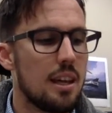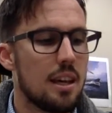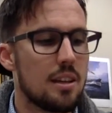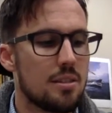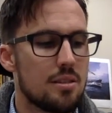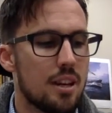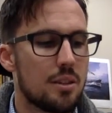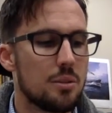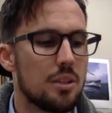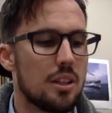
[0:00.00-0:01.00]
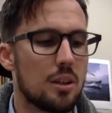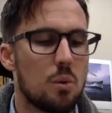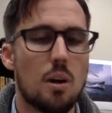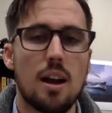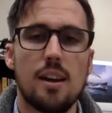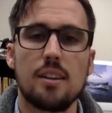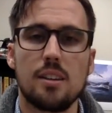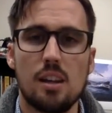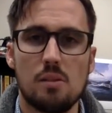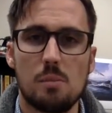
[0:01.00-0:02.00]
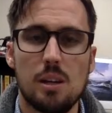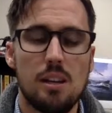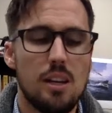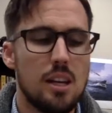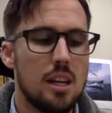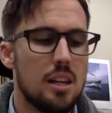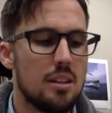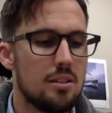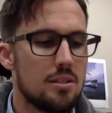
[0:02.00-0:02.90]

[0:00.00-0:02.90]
and a settled and quiet government. It